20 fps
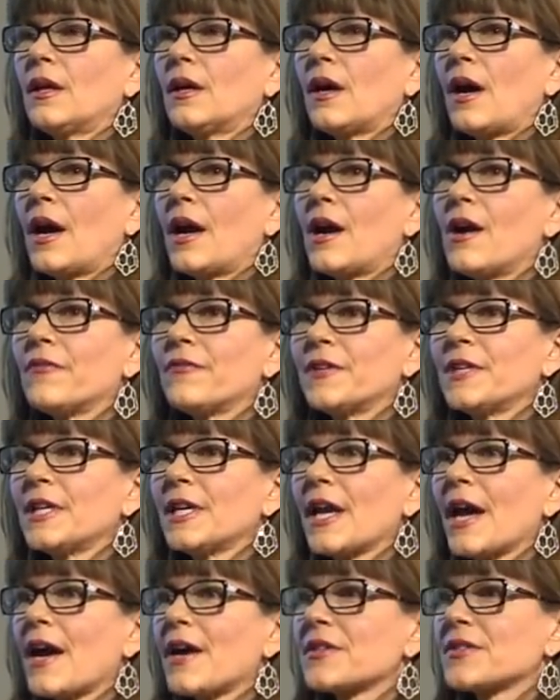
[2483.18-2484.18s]
I often
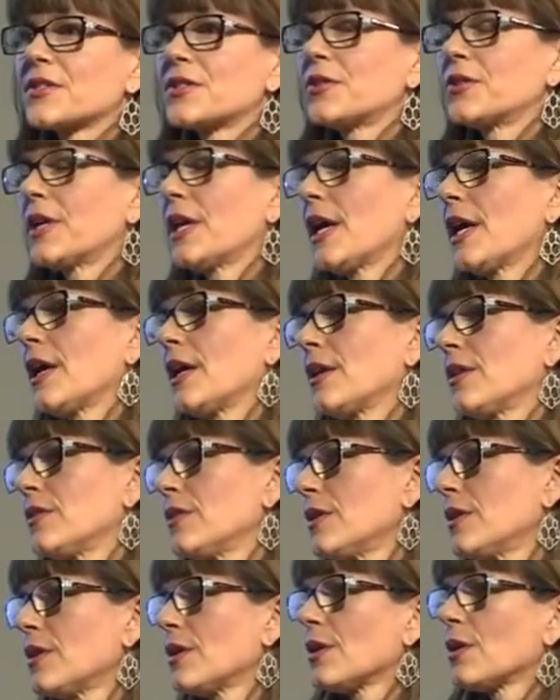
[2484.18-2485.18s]
get asked,
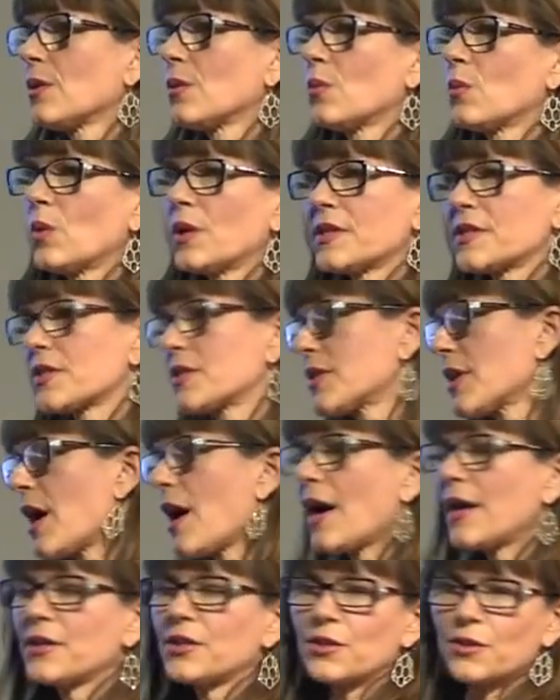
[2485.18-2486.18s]
okay, what's the
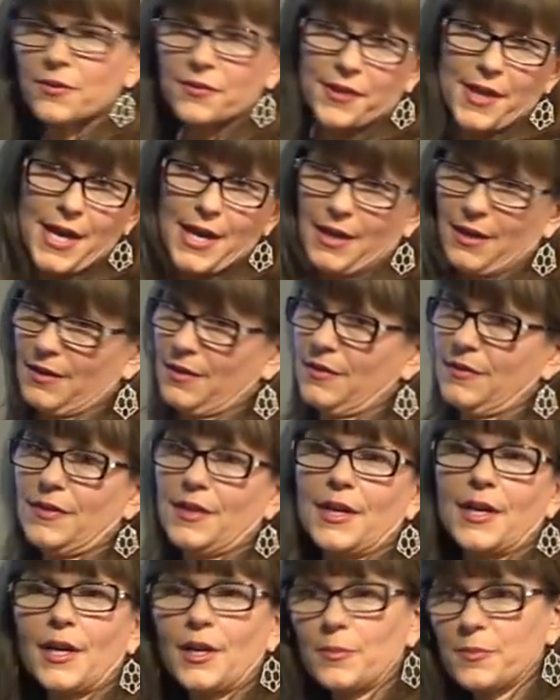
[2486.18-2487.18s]
hot new thing
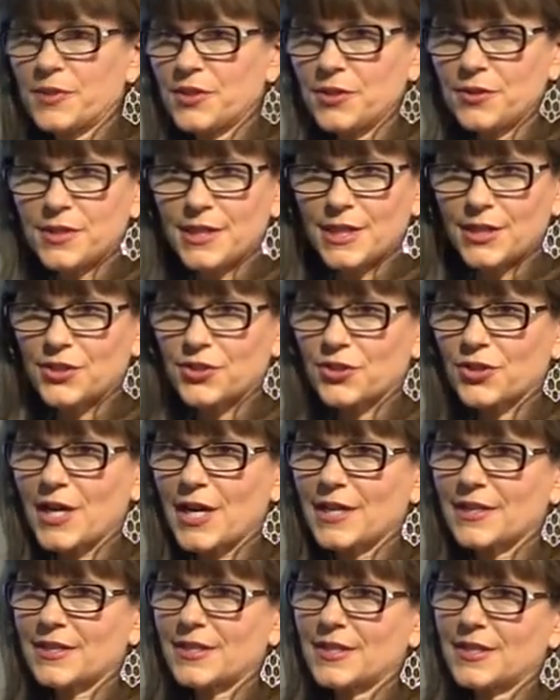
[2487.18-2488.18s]
that helps you
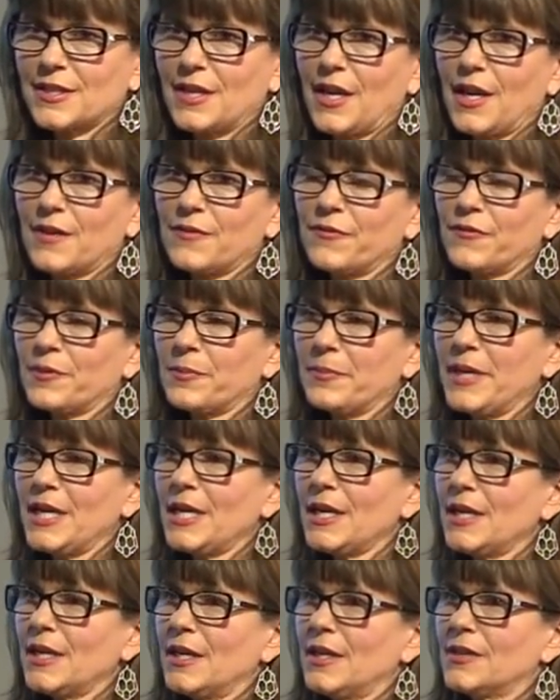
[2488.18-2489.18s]
de-stress? And for
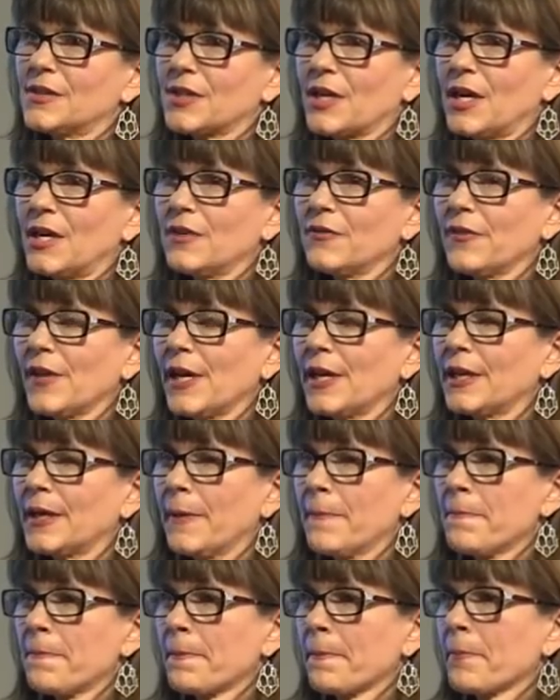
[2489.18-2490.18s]
me, it's kind of like,
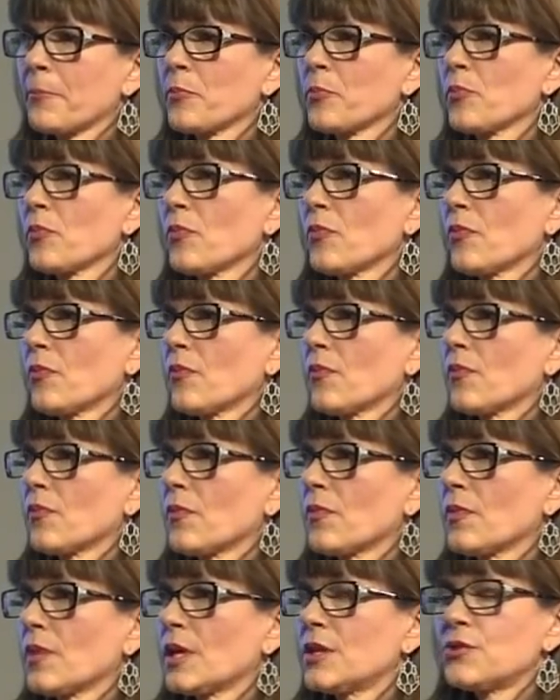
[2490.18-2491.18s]

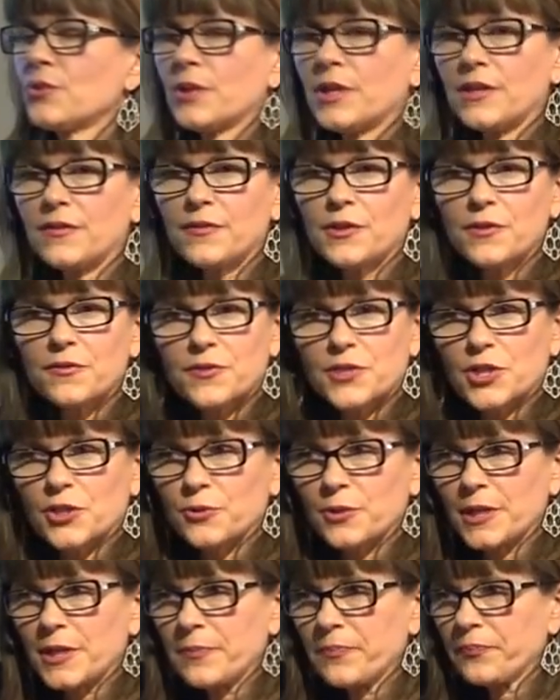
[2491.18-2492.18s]
do any of you have
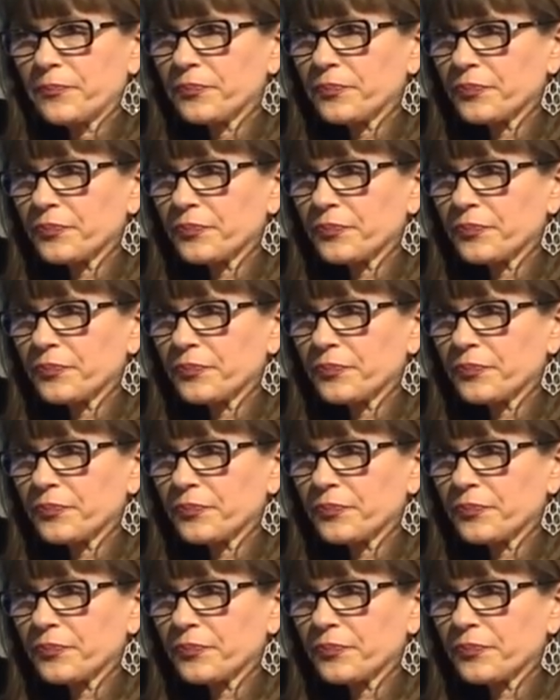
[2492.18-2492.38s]
children?